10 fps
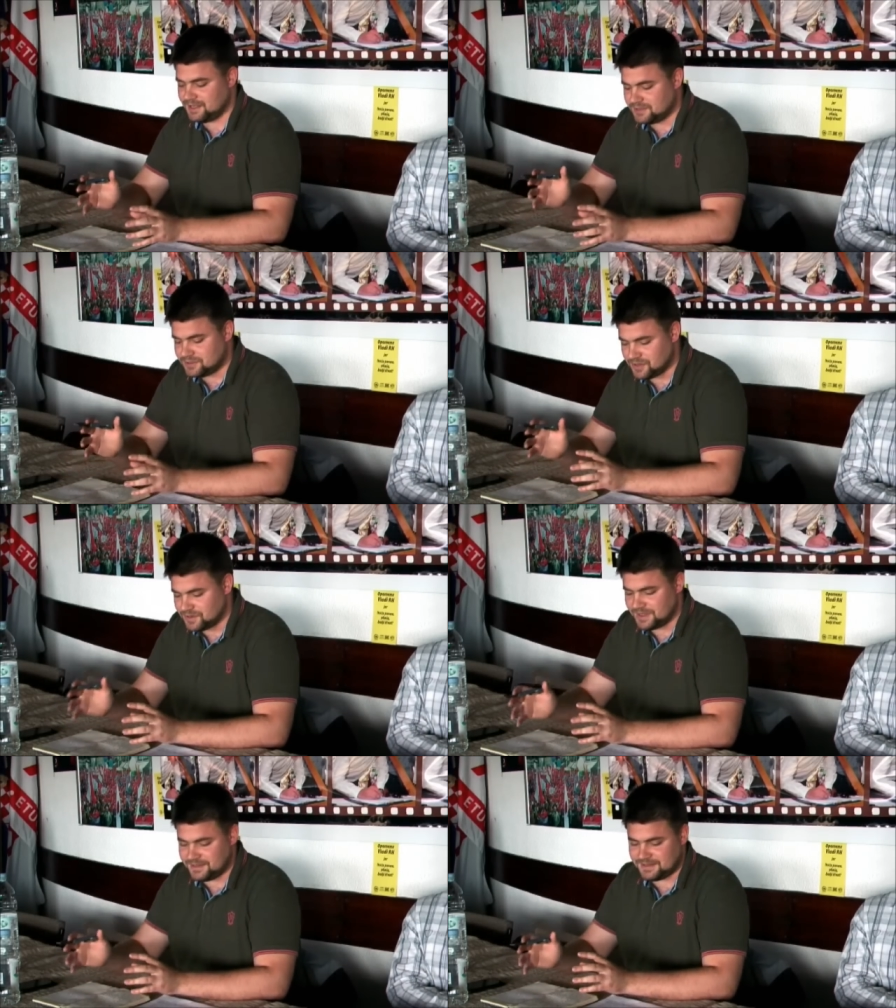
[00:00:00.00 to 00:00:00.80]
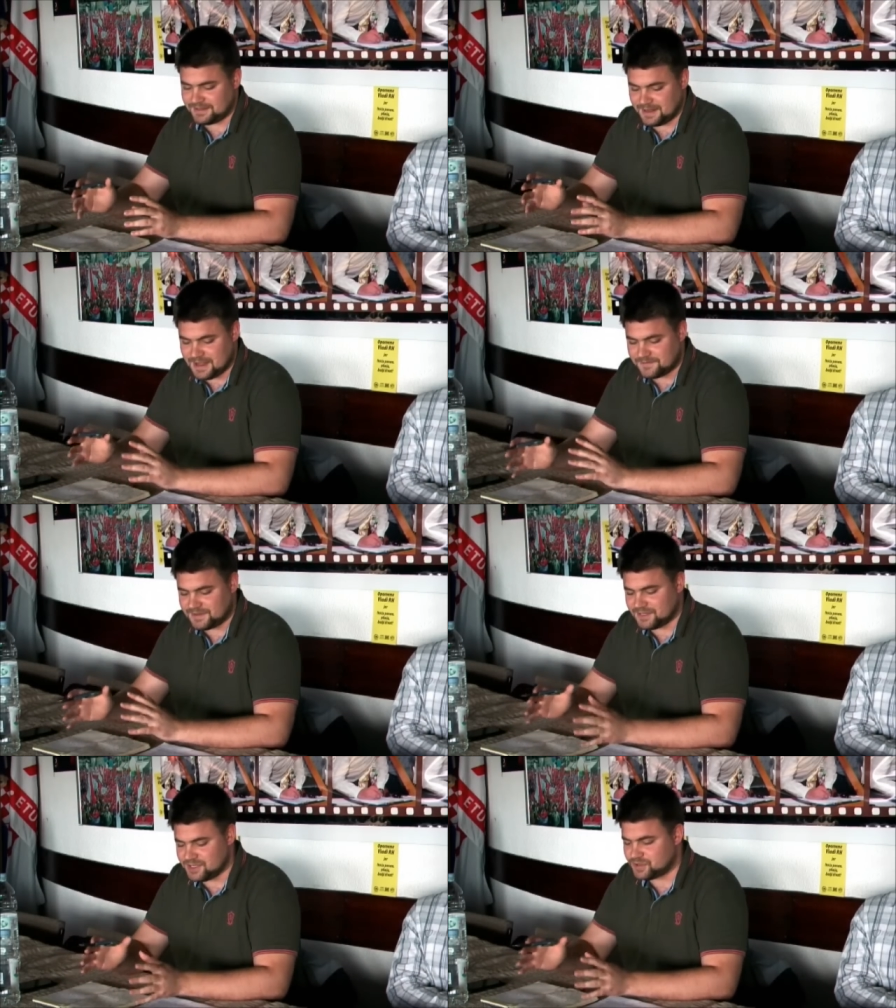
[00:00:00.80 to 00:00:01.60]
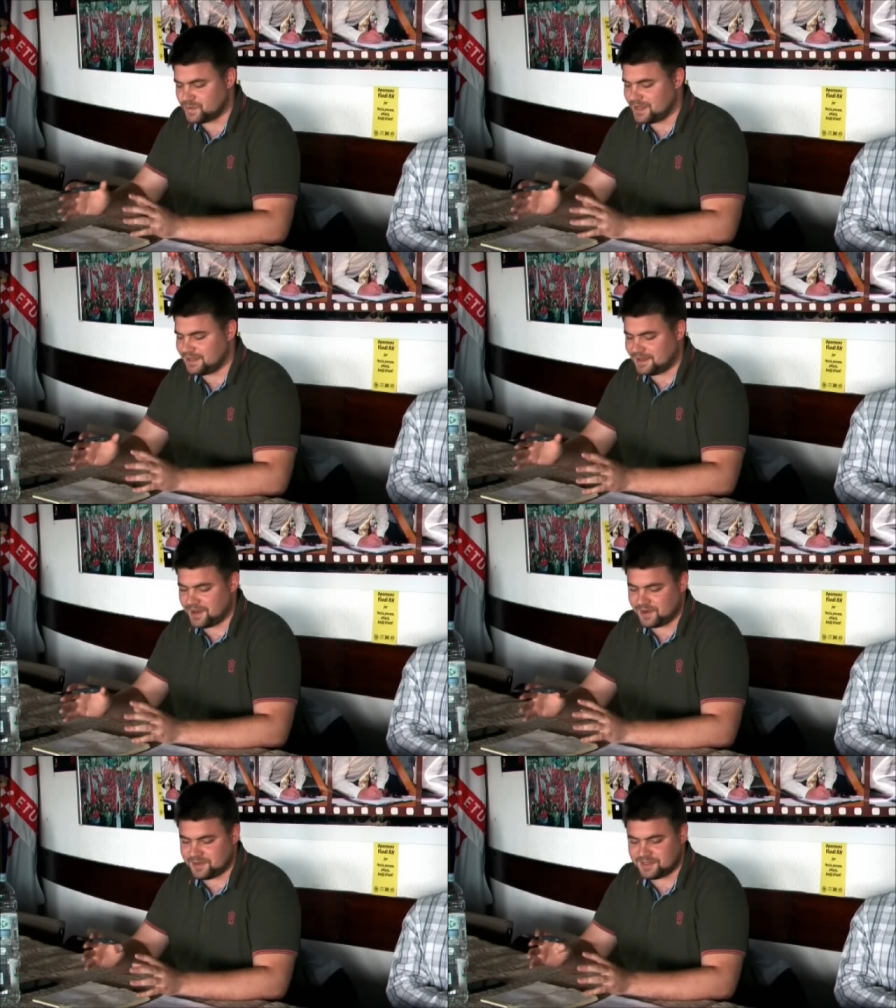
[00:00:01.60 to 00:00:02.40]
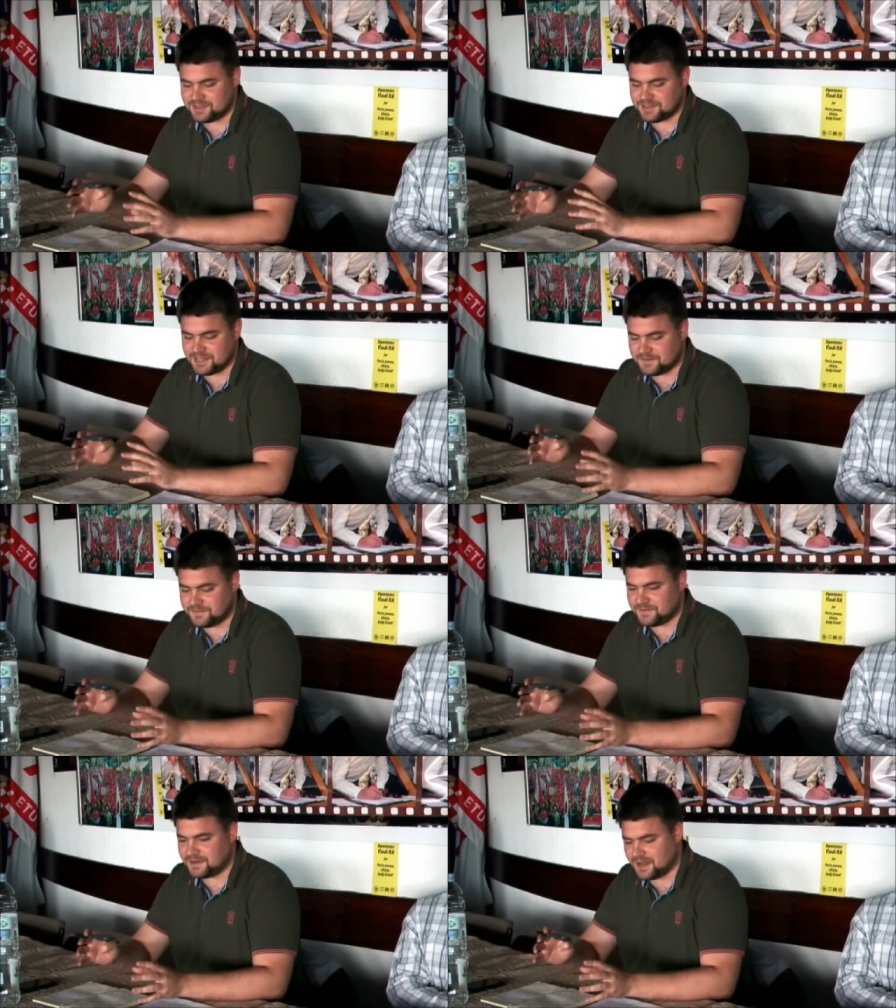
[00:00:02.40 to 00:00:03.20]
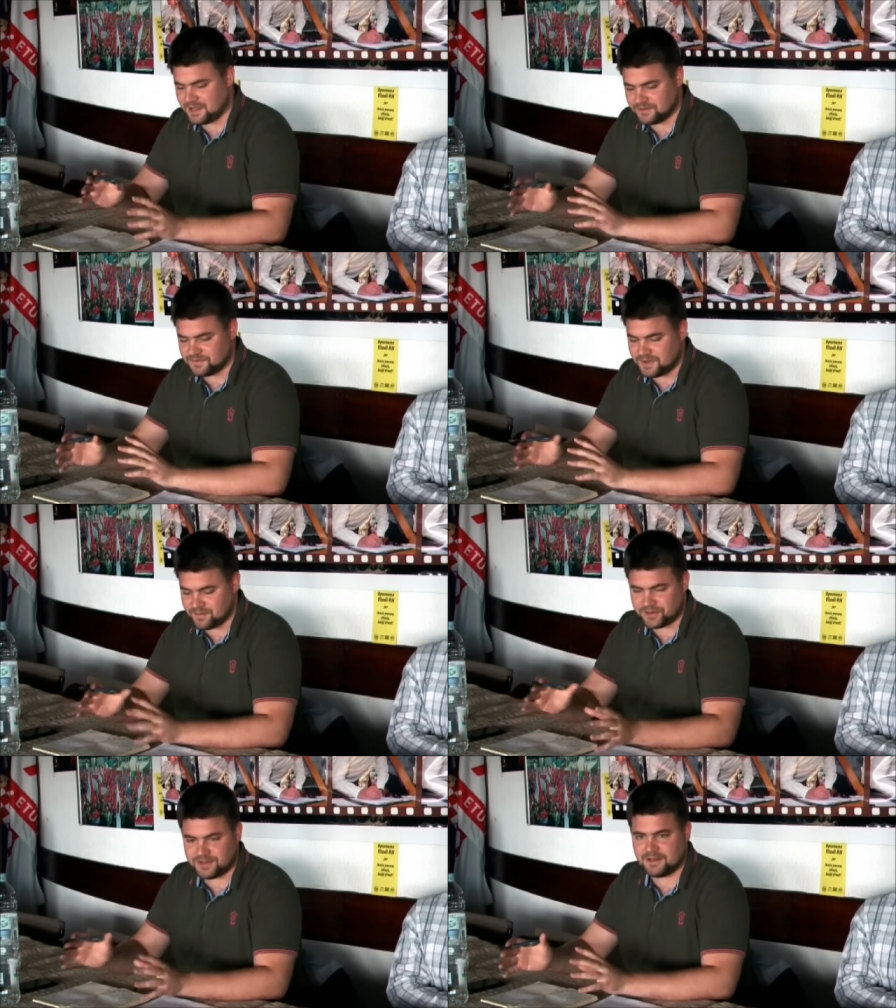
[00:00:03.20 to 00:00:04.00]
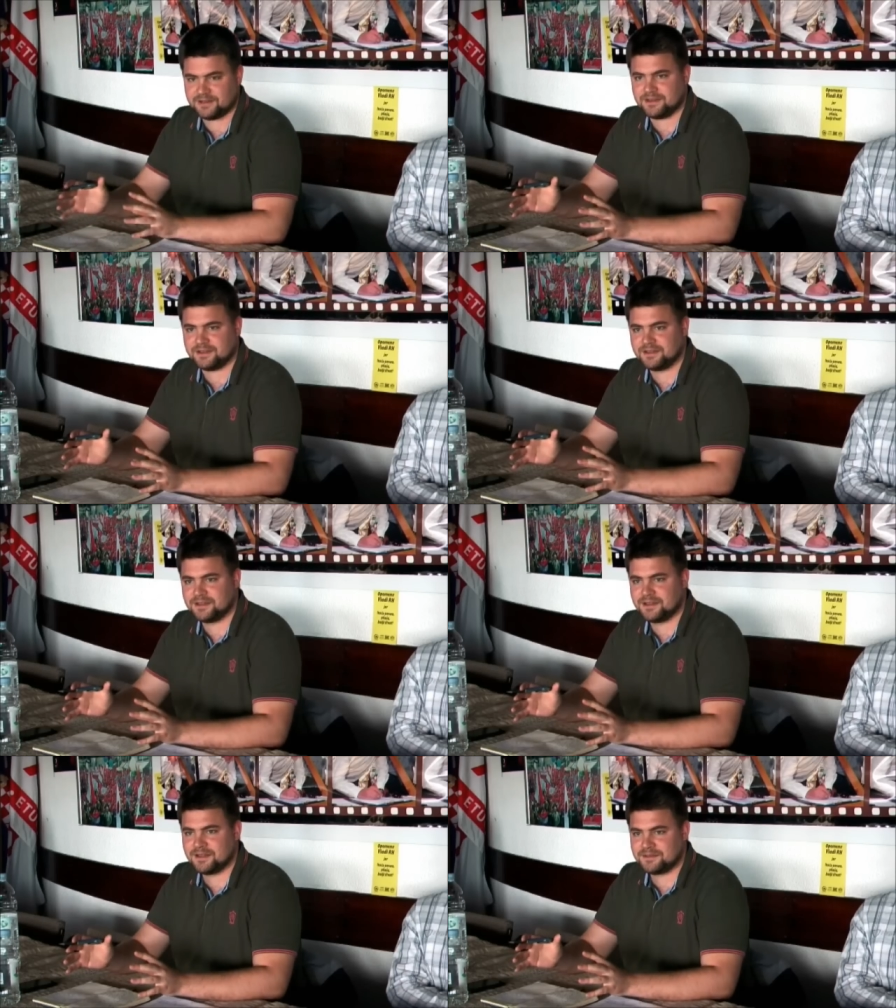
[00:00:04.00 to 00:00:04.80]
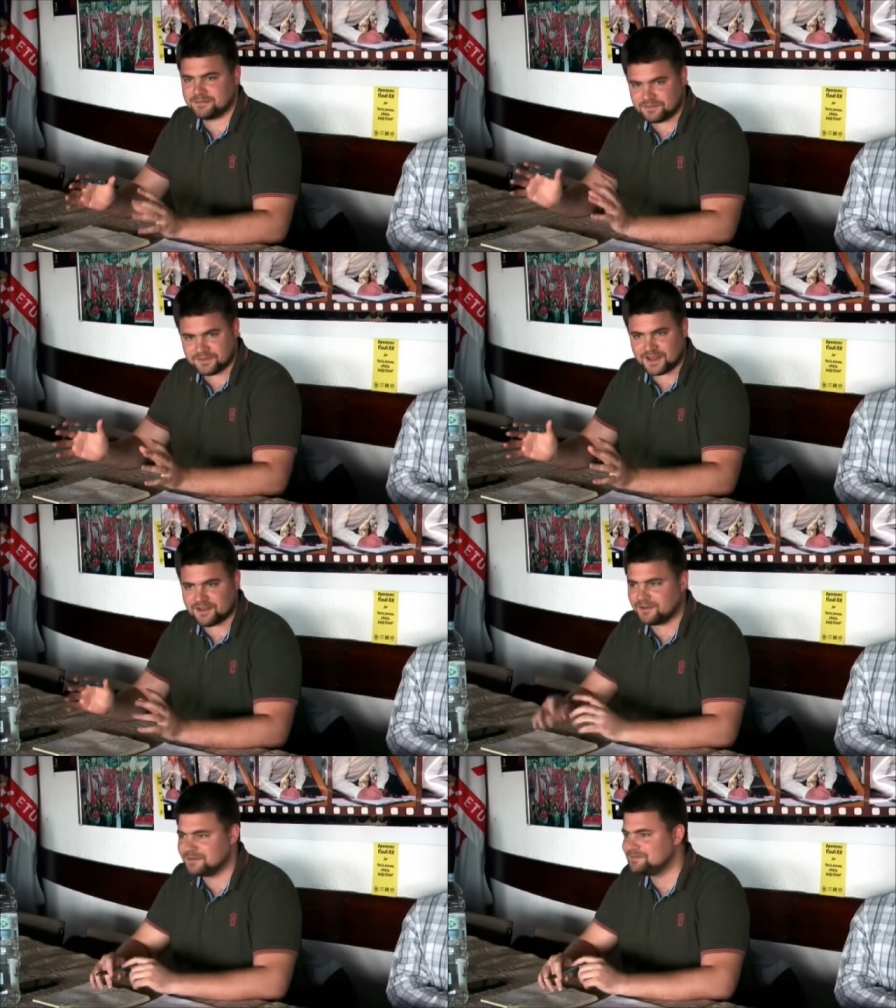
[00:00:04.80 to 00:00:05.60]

so that the left in this way guarantees itself a kind of immortality. Thank you.